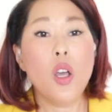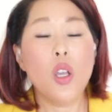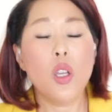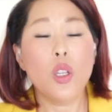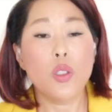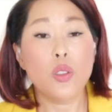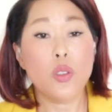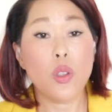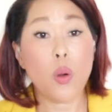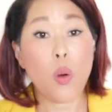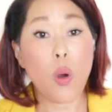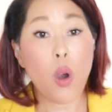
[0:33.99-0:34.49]

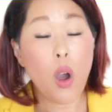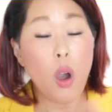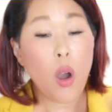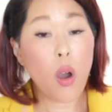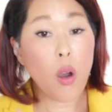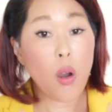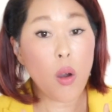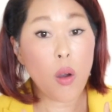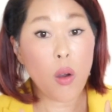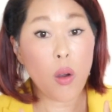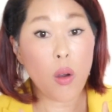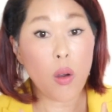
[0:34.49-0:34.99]
So
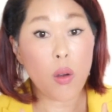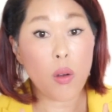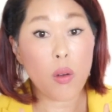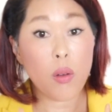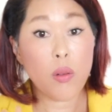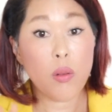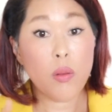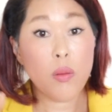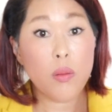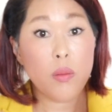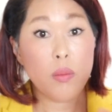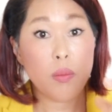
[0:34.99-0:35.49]

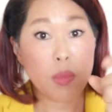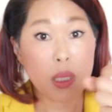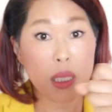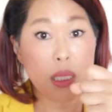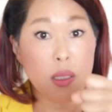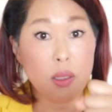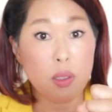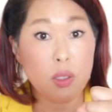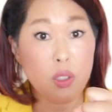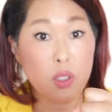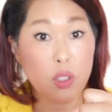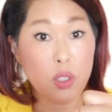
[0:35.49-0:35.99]
ho'o
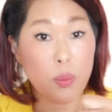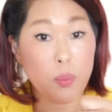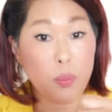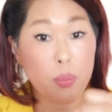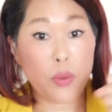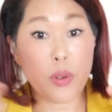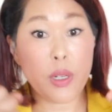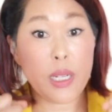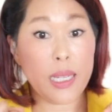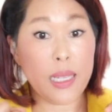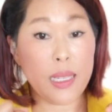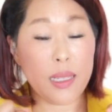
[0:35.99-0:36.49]
means to
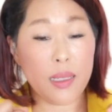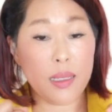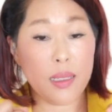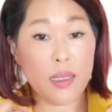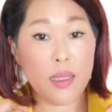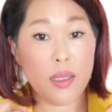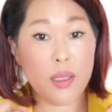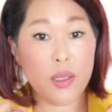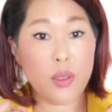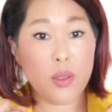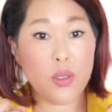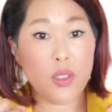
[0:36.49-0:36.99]
bring.
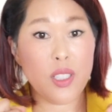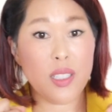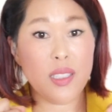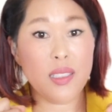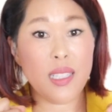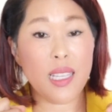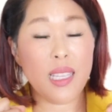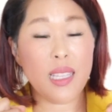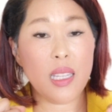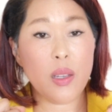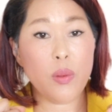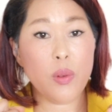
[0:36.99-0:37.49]
So just
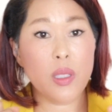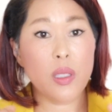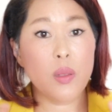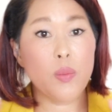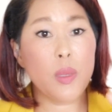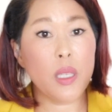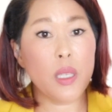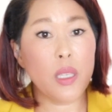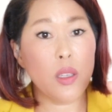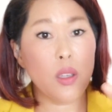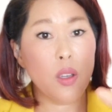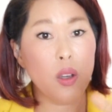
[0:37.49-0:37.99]
say that with
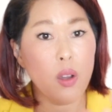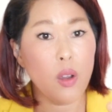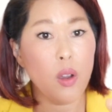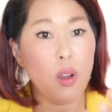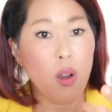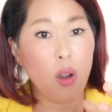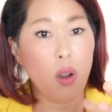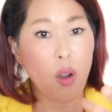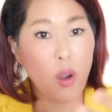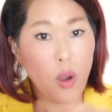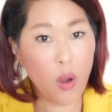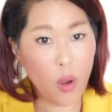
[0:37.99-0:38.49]
me.
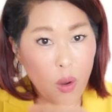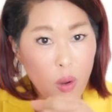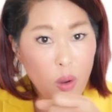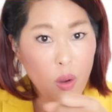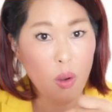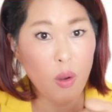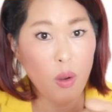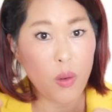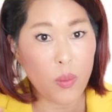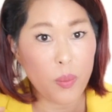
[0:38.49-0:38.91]
Ho'o.